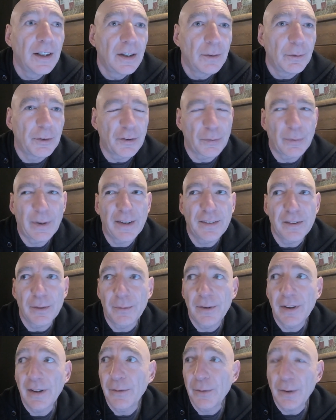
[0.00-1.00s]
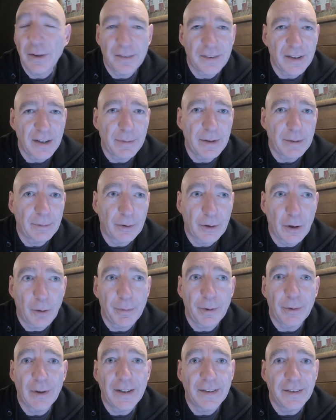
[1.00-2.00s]
Which is why sometimes when you see people
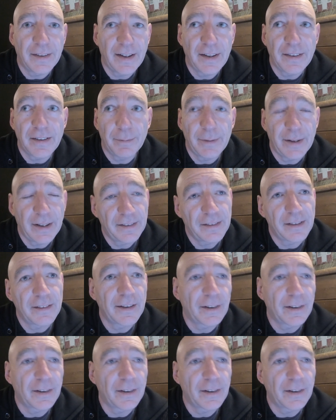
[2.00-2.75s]
copyright databases,